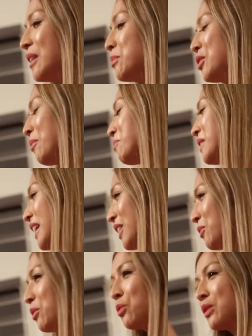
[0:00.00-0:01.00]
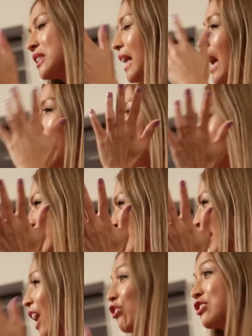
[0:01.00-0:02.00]
Keeps you updated with what's
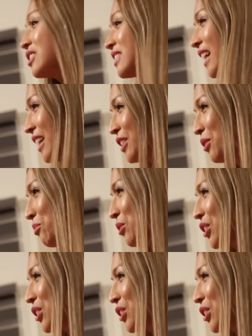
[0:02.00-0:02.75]
happening outside the